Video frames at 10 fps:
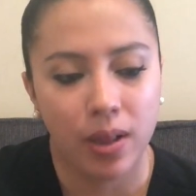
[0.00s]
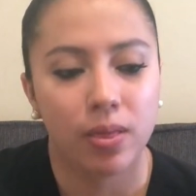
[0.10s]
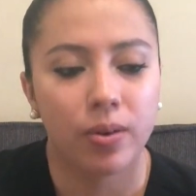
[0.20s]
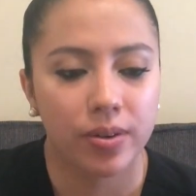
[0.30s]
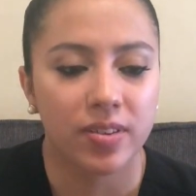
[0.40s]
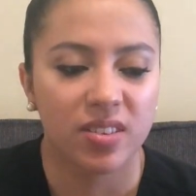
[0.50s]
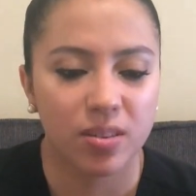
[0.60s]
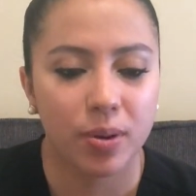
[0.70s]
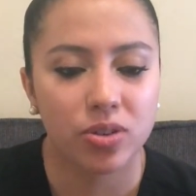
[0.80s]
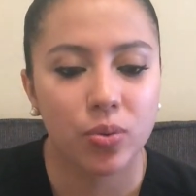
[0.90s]
learn this,
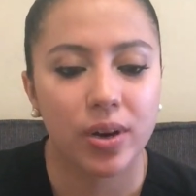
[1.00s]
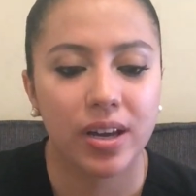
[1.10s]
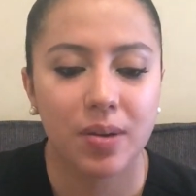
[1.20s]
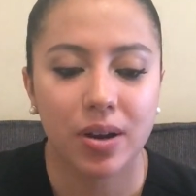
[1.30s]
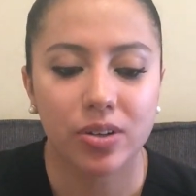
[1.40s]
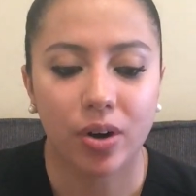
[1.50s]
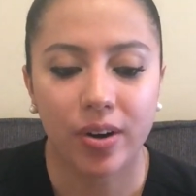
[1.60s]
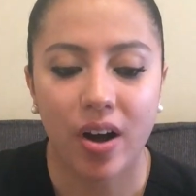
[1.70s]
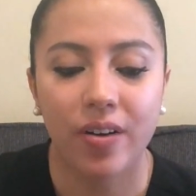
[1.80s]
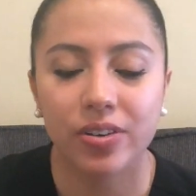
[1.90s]
especially when it came down to
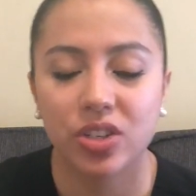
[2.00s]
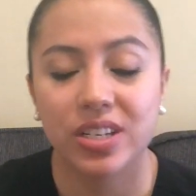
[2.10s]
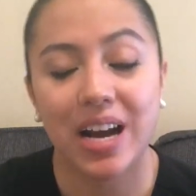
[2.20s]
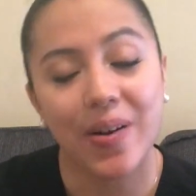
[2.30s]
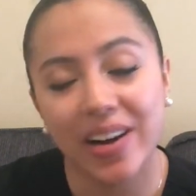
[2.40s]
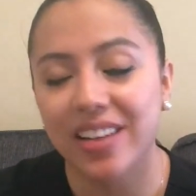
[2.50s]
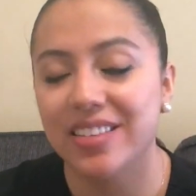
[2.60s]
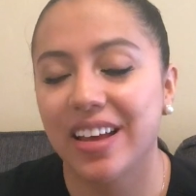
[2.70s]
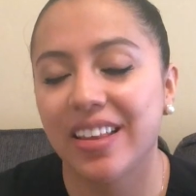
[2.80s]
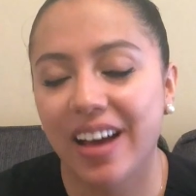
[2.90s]
cardiology. Now I can
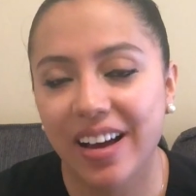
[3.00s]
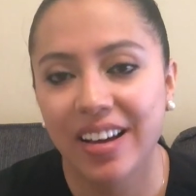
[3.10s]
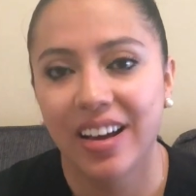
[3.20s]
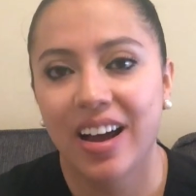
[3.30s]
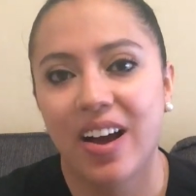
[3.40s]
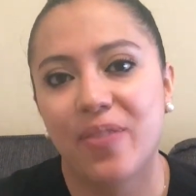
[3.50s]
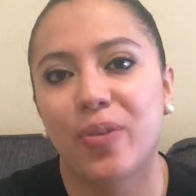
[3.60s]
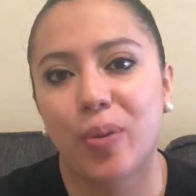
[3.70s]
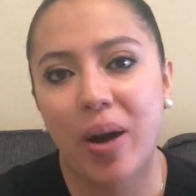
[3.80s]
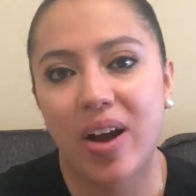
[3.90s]
say that
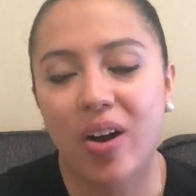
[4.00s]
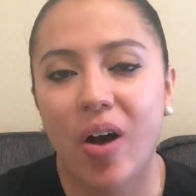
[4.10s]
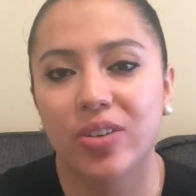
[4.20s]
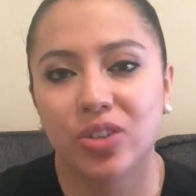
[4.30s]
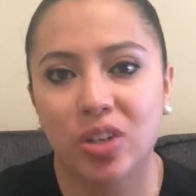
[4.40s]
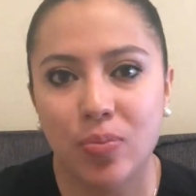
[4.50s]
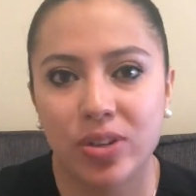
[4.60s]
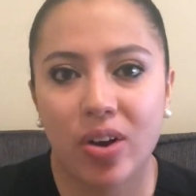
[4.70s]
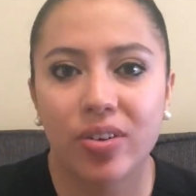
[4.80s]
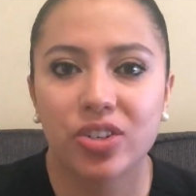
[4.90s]
for my oncology and
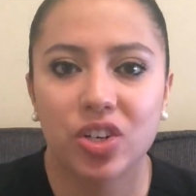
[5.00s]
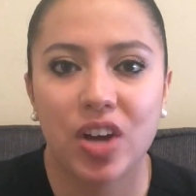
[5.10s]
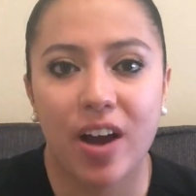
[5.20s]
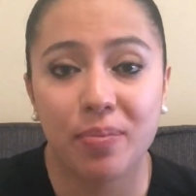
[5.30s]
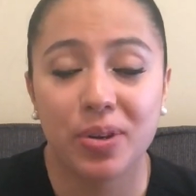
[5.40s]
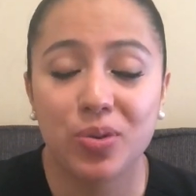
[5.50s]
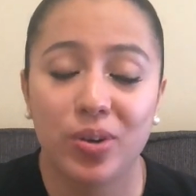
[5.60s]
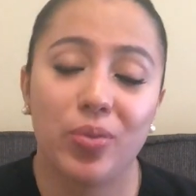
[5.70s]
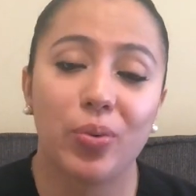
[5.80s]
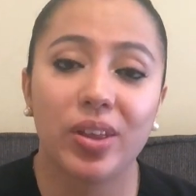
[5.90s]
hematology, I've been
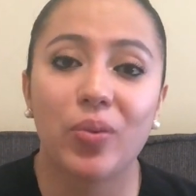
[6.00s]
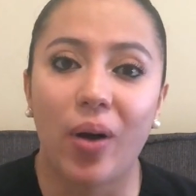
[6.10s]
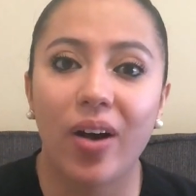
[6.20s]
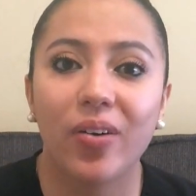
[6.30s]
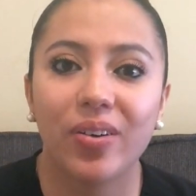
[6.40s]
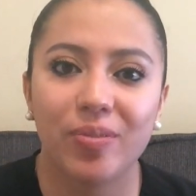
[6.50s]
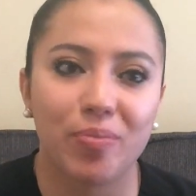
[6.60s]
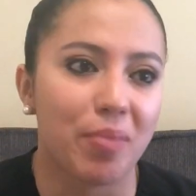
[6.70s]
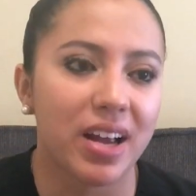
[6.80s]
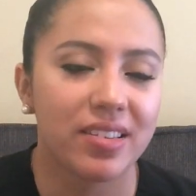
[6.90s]
doing really well.
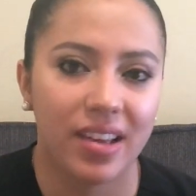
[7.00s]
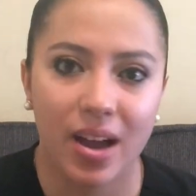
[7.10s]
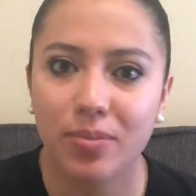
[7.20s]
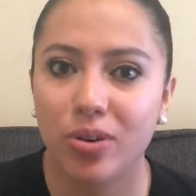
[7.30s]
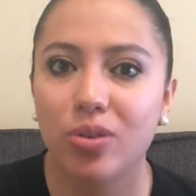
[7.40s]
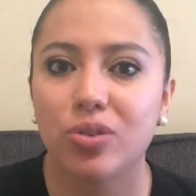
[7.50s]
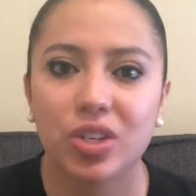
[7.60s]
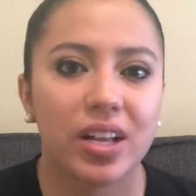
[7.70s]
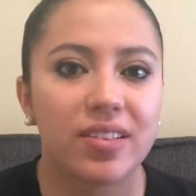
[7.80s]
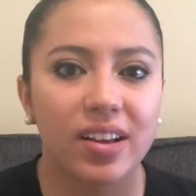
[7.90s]
My exams are
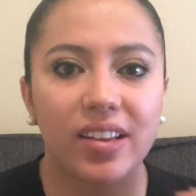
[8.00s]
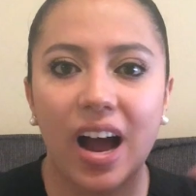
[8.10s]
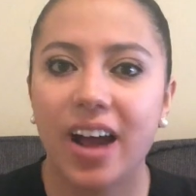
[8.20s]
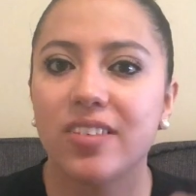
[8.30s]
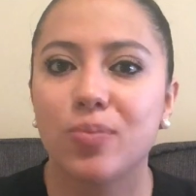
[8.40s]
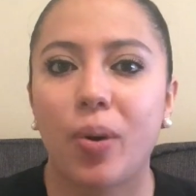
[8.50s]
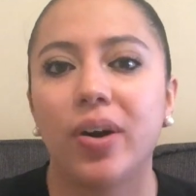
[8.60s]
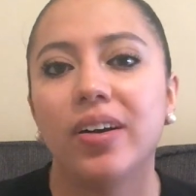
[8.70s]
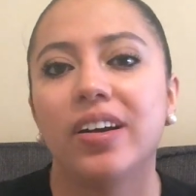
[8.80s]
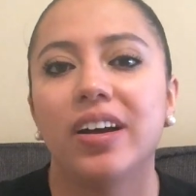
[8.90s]
usually, that's like the highest
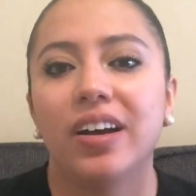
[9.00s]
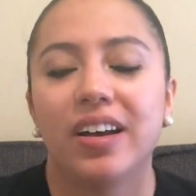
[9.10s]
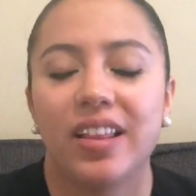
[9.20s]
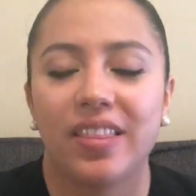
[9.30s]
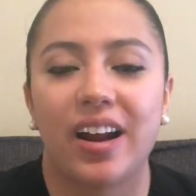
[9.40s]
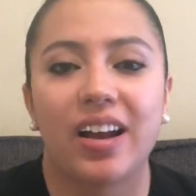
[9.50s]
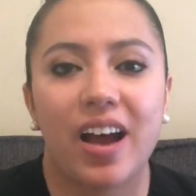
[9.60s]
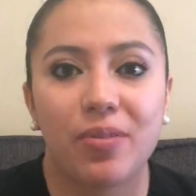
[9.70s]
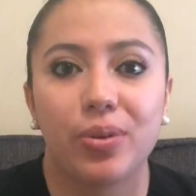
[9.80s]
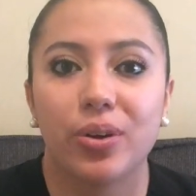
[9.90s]
part that I
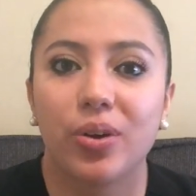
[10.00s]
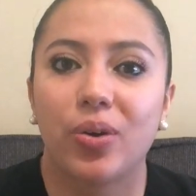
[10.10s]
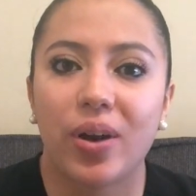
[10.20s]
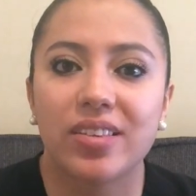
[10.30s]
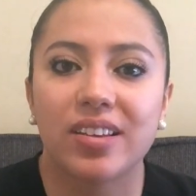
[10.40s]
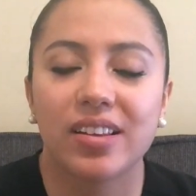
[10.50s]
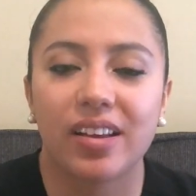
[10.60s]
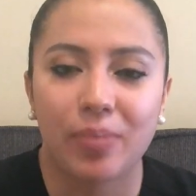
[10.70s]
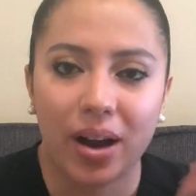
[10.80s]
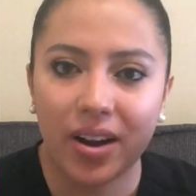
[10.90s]
have really good grades in,
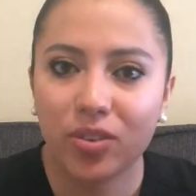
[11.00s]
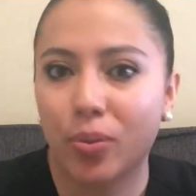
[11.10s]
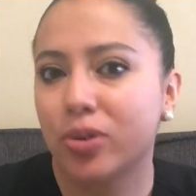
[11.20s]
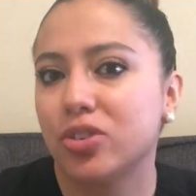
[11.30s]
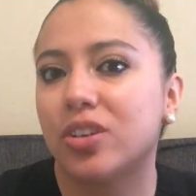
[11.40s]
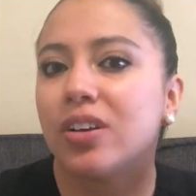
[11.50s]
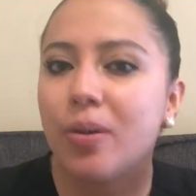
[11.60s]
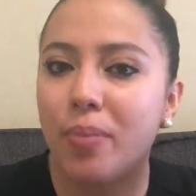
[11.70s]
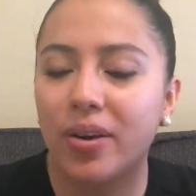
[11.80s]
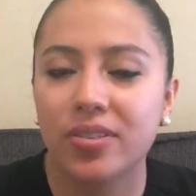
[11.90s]
like my highest portion in
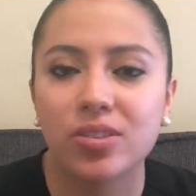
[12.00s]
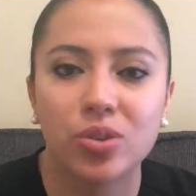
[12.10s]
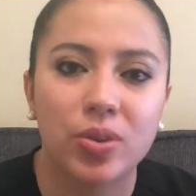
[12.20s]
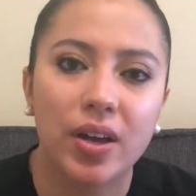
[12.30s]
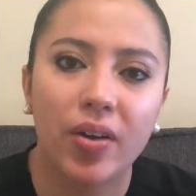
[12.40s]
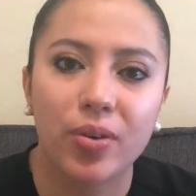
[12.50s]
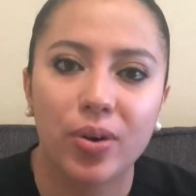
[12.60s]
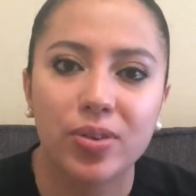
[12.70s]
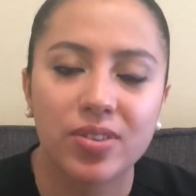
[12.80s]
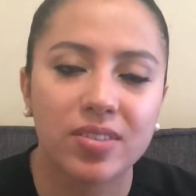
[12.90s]
comparison to the
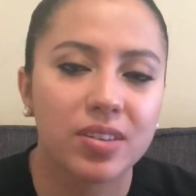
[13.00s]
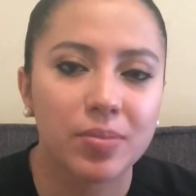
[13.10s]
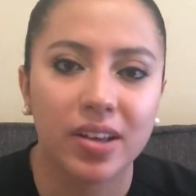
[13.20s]
other systems